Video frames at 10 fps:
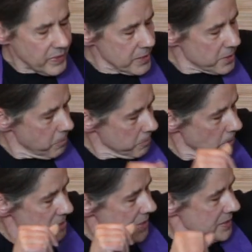So when
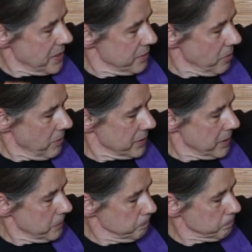Roshi said during
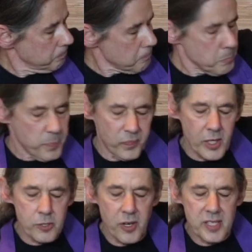the
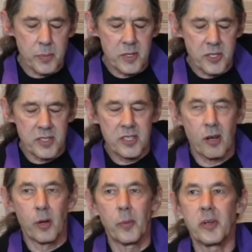transmission
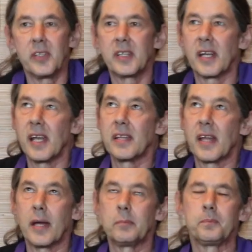ceremony today
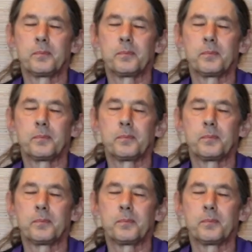that